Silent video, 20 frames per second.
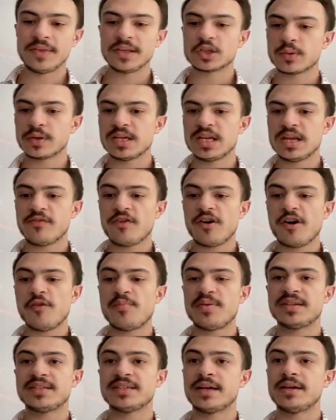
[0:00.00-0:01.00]
The
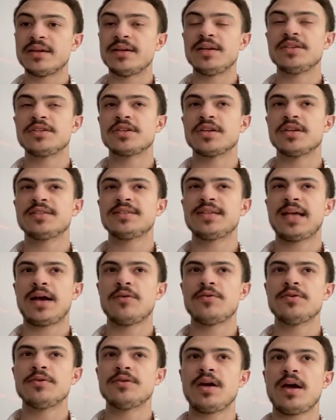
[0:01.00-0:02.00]
25% is going to
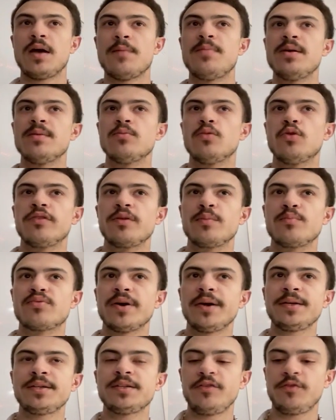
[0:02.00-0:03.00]
sound a bit more
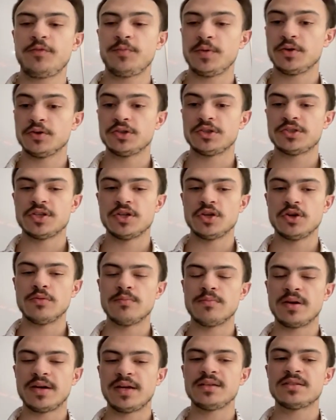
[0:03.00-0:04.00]
impressive because the
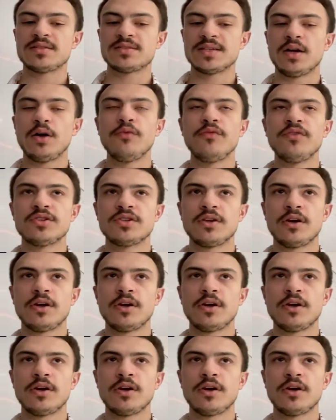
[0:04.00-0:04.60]
number itself is